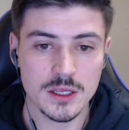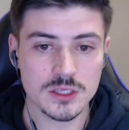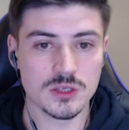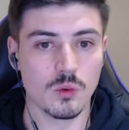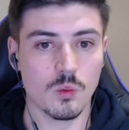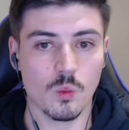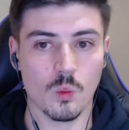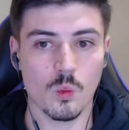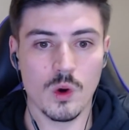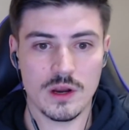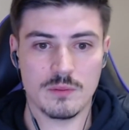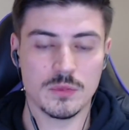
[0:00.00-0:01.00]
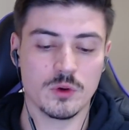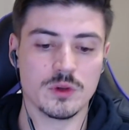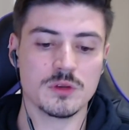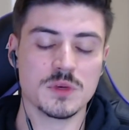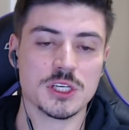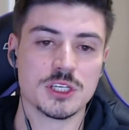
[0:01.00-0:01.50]
So what I'm going
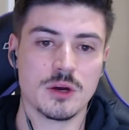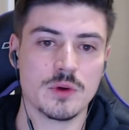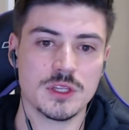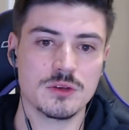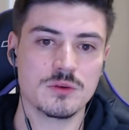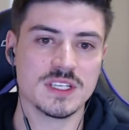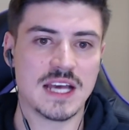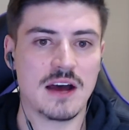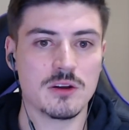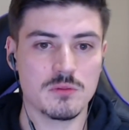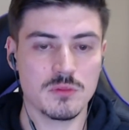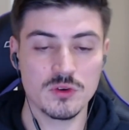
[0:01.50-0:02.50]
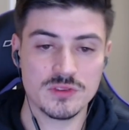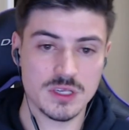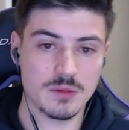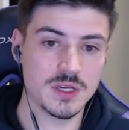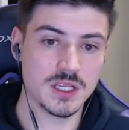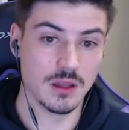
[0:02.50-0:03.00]
to be showing you is how to move
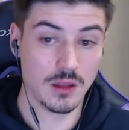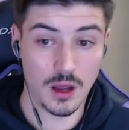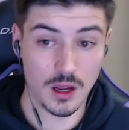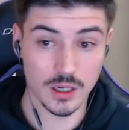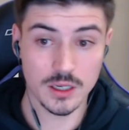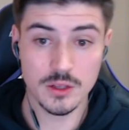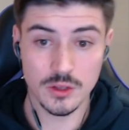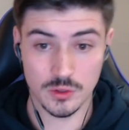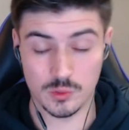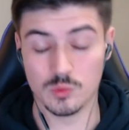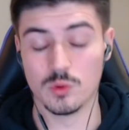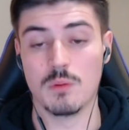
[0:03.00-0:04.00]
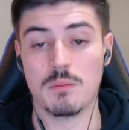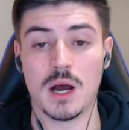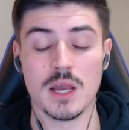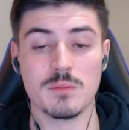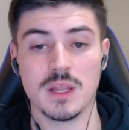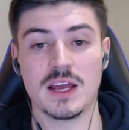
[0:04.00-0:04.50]
somebody along through a
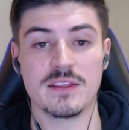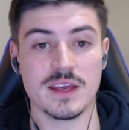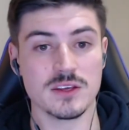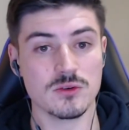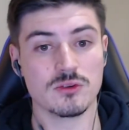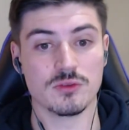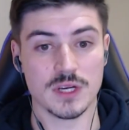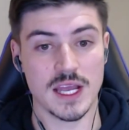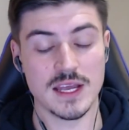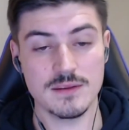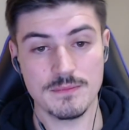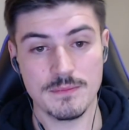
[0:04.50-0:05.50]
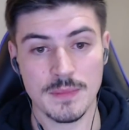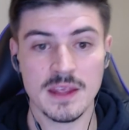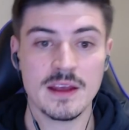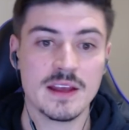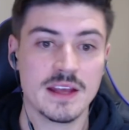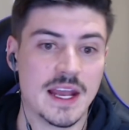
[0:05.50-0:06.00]
pipeline that you create,
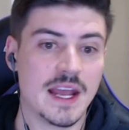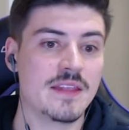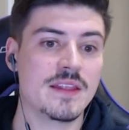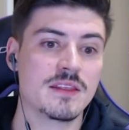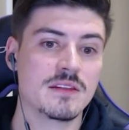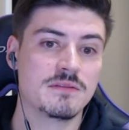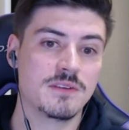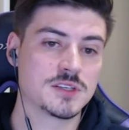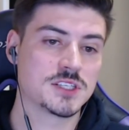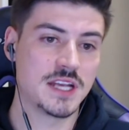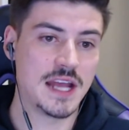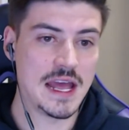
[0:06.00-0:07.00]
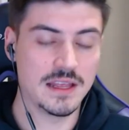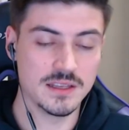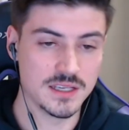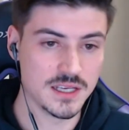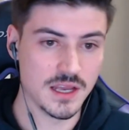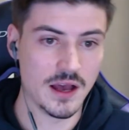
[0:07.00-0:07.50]
and then the
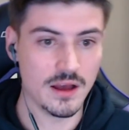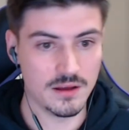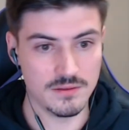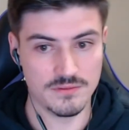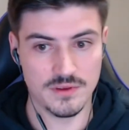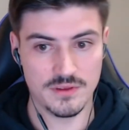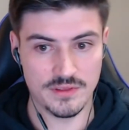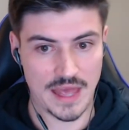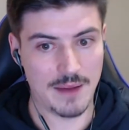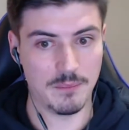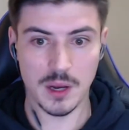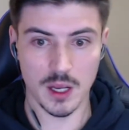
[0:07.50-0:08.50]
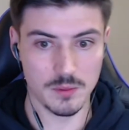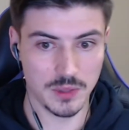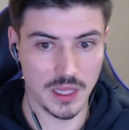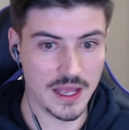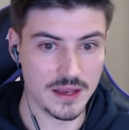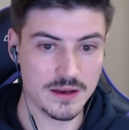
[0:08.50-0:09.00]
functionality of that
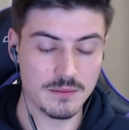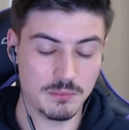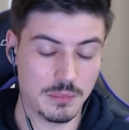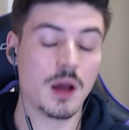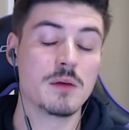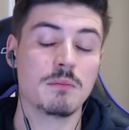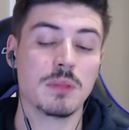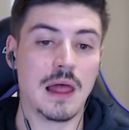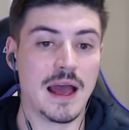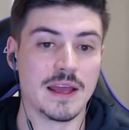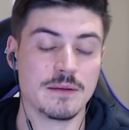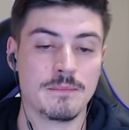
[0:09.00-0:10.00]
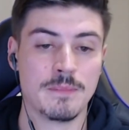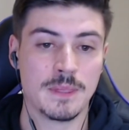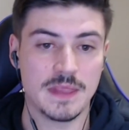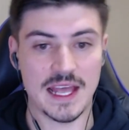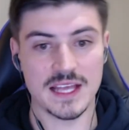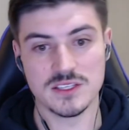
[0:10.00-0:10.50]
pipeline
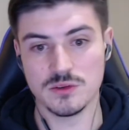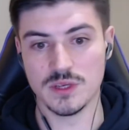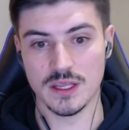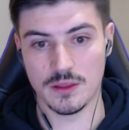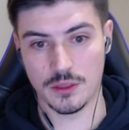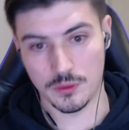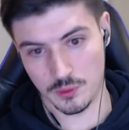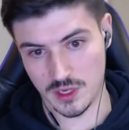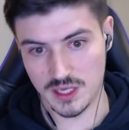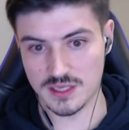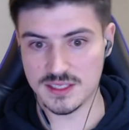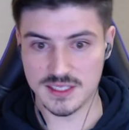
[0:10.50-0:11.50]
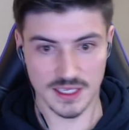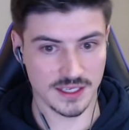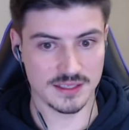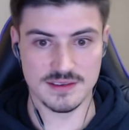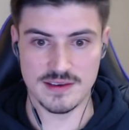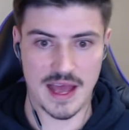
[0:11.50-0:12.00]
as you get 3,
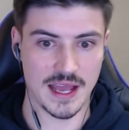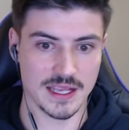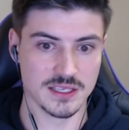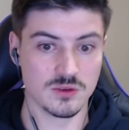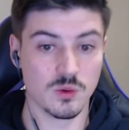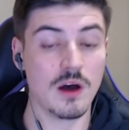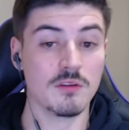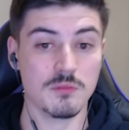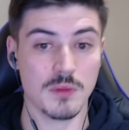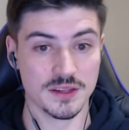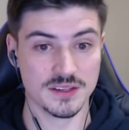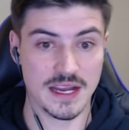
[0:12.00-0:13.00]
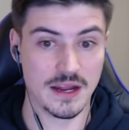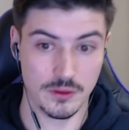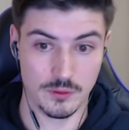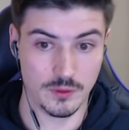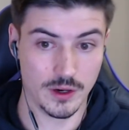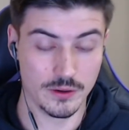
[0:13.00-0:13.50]
6, 9, 12 months down
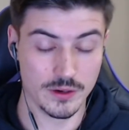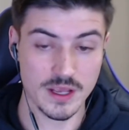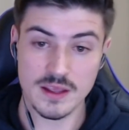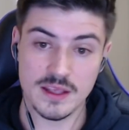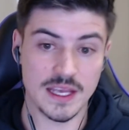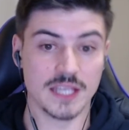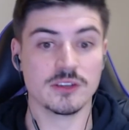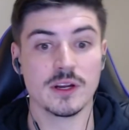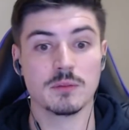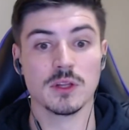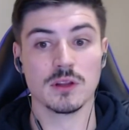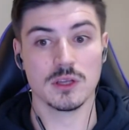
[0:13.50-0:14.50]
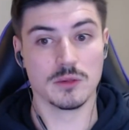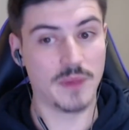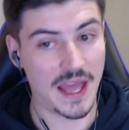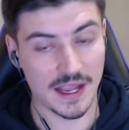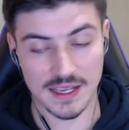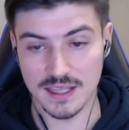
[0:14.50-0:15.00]
the road, and you're able to look
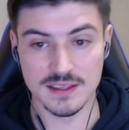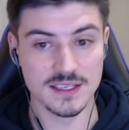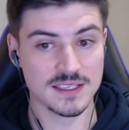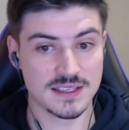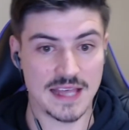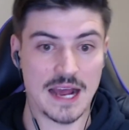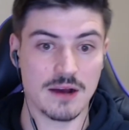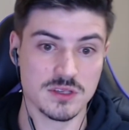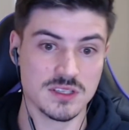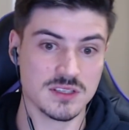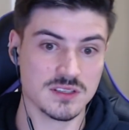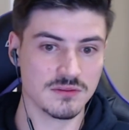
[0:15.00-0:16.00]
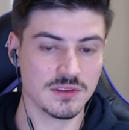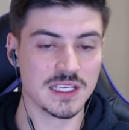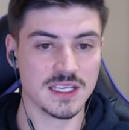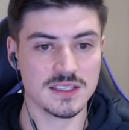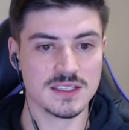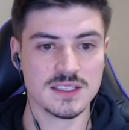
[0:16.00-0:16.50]
back at these thousands of
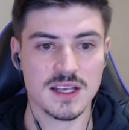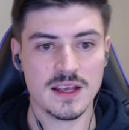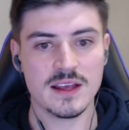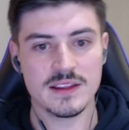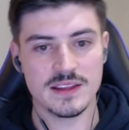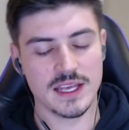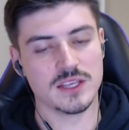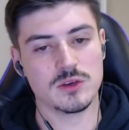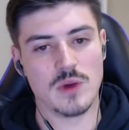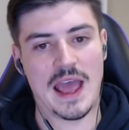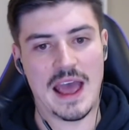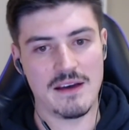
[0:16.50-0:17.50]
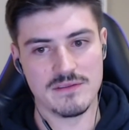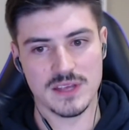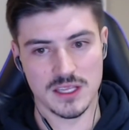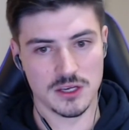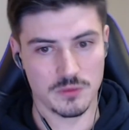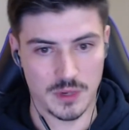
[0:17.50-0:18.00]
leads that you have
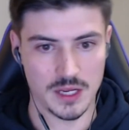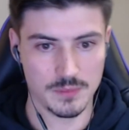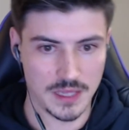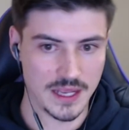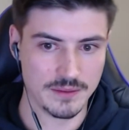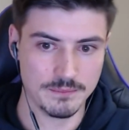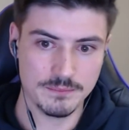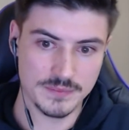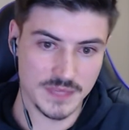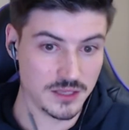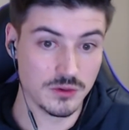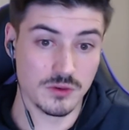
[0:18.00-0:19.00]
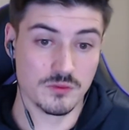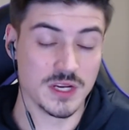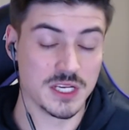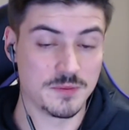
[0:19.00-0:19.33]
in your pipeline that you can reach